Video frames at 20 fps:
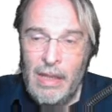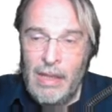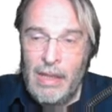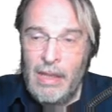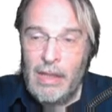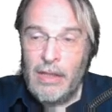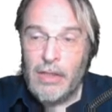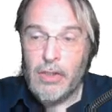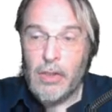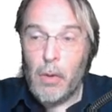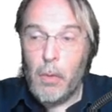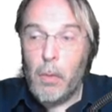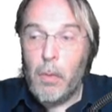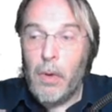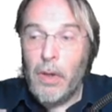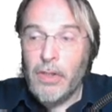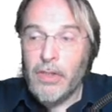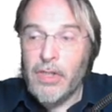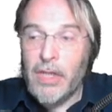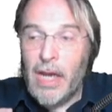So
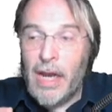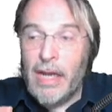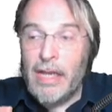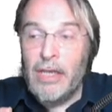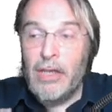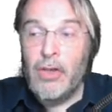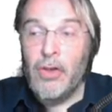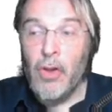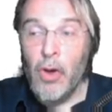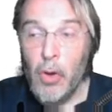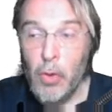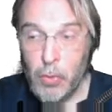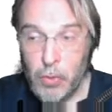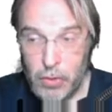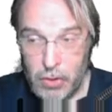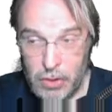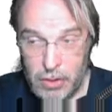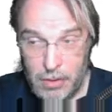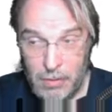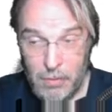once I
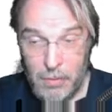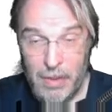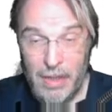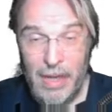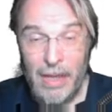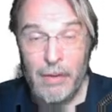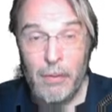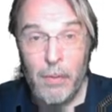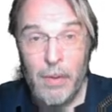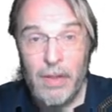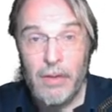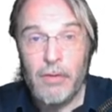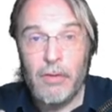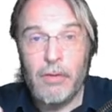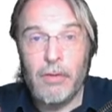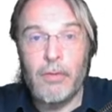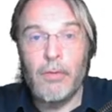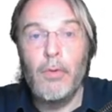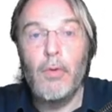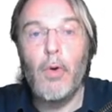noticed, when I went
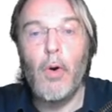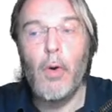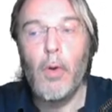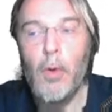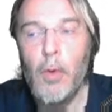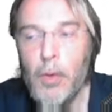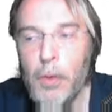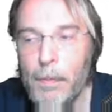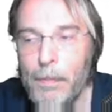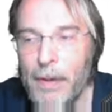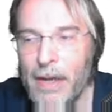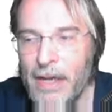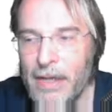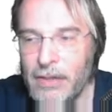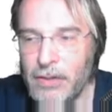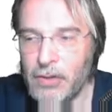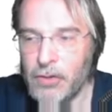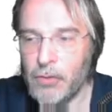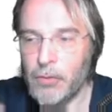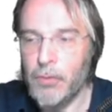through all the
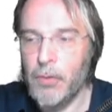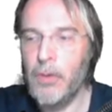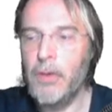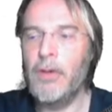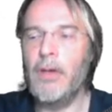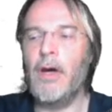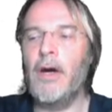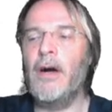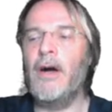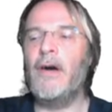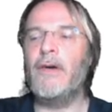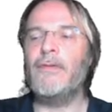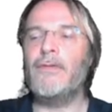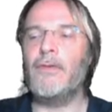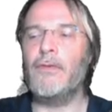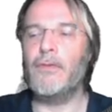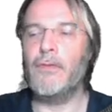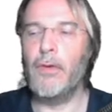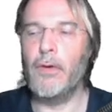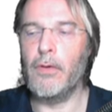pages, run
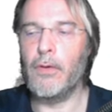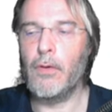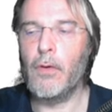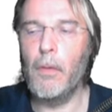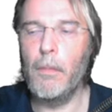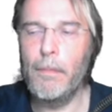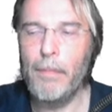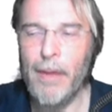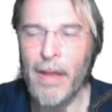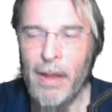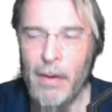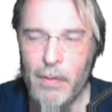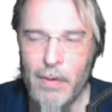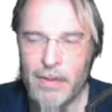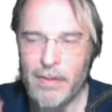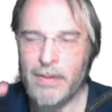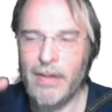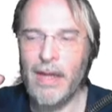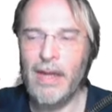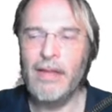after run,
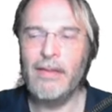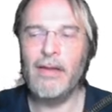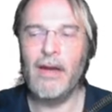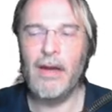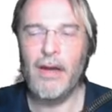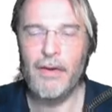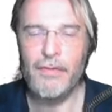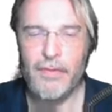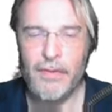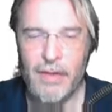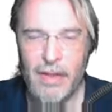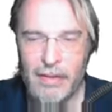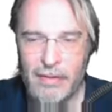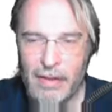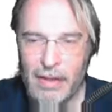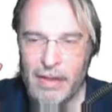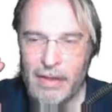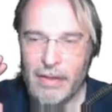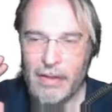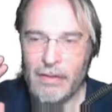comparing data after
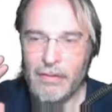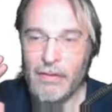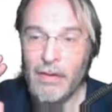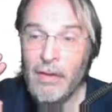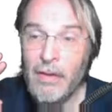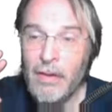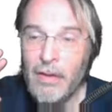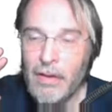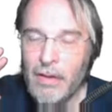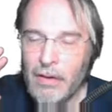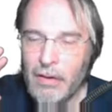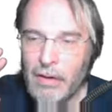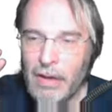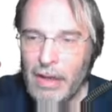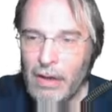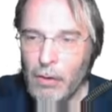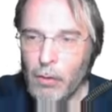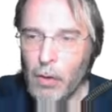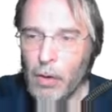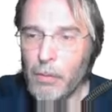data, and that
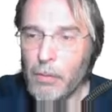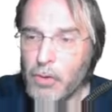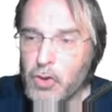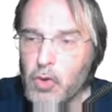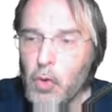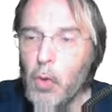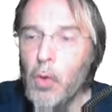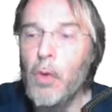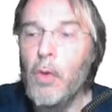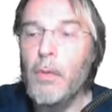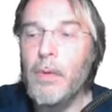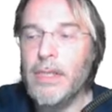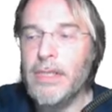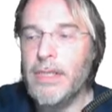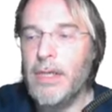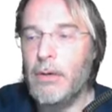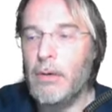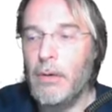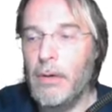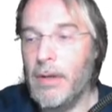column was always
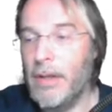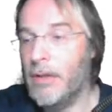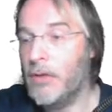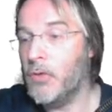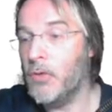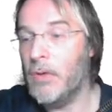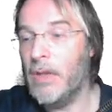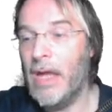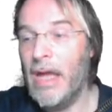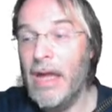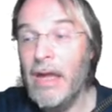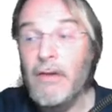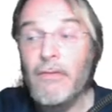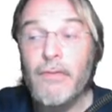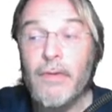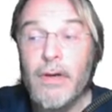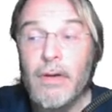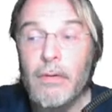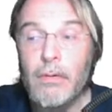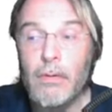zero length on
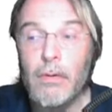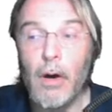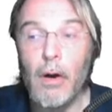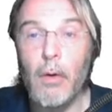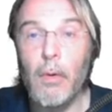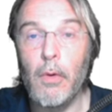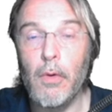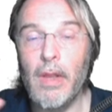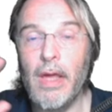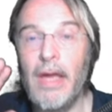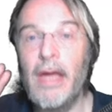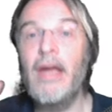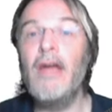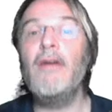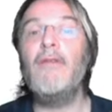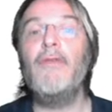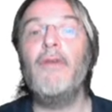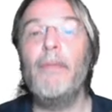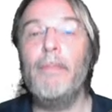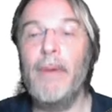every row, on
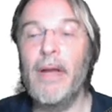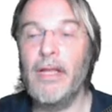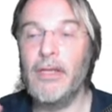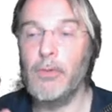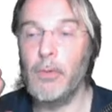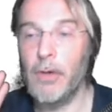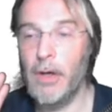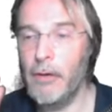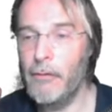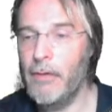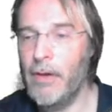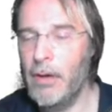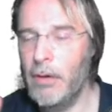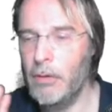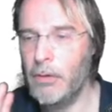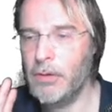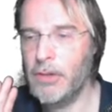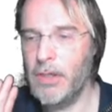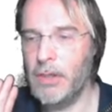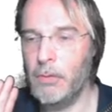every page, wherever I
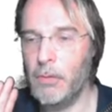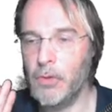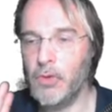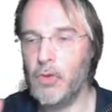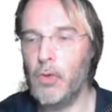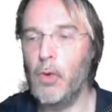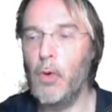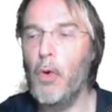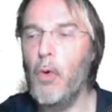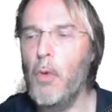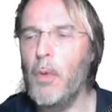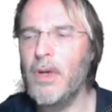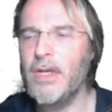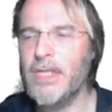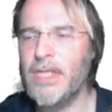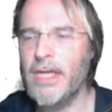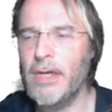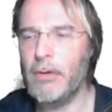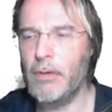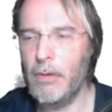looked, it was
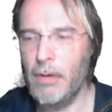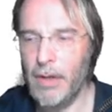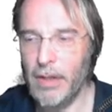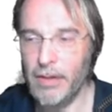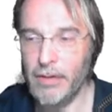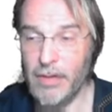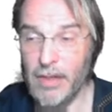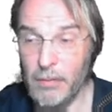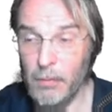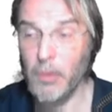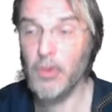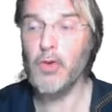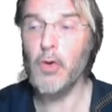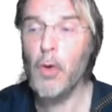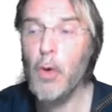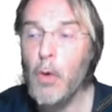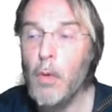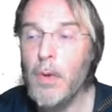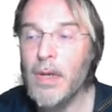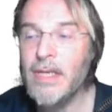always zero length. It was
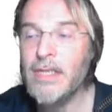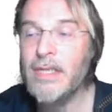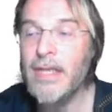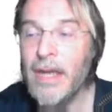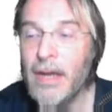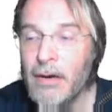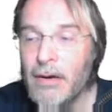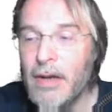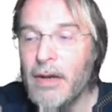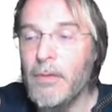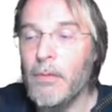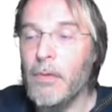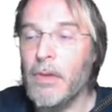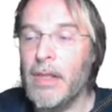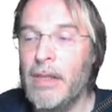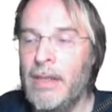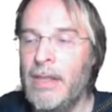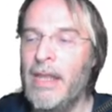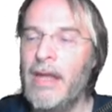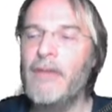always there and
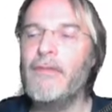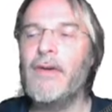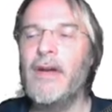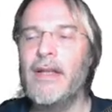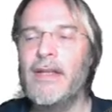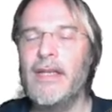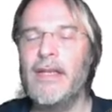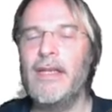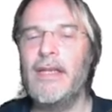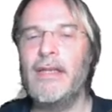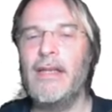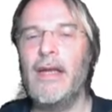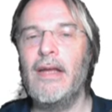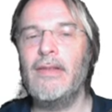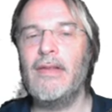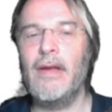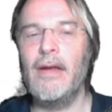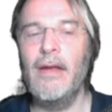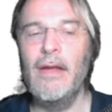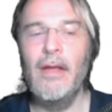it never had any data.